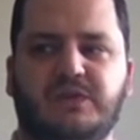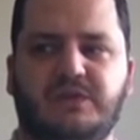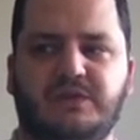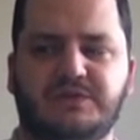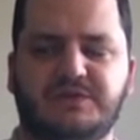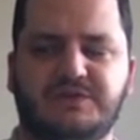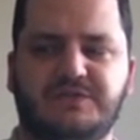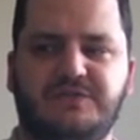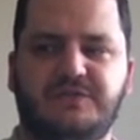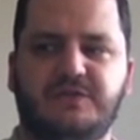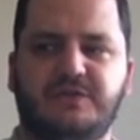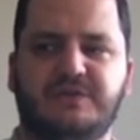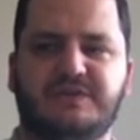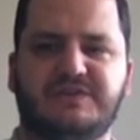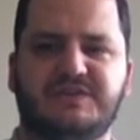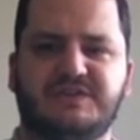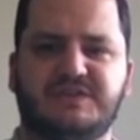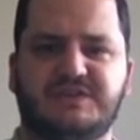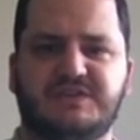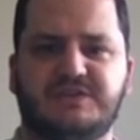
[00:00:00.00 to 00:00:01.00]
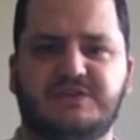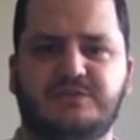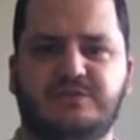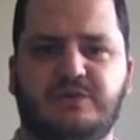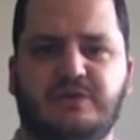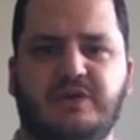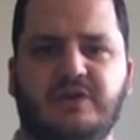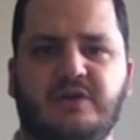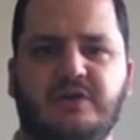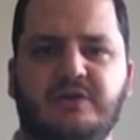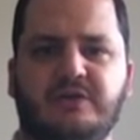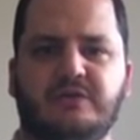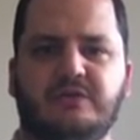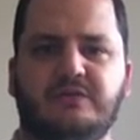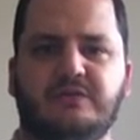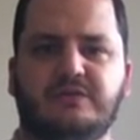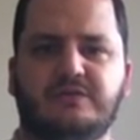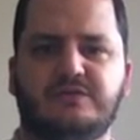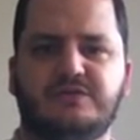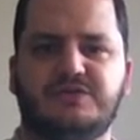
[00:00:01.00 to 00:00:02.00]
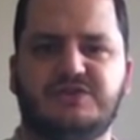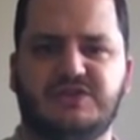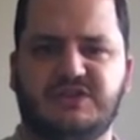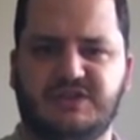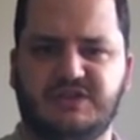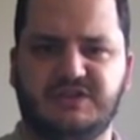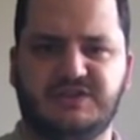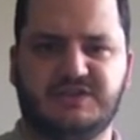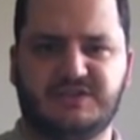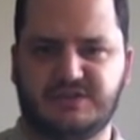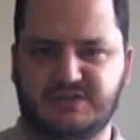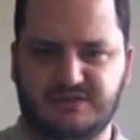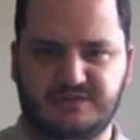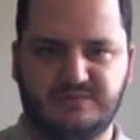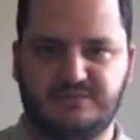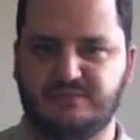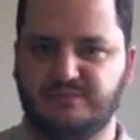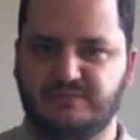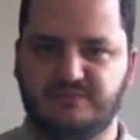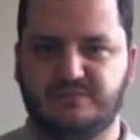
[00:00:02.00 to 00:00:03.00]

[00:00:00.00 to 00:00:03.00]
There's a few instances where she's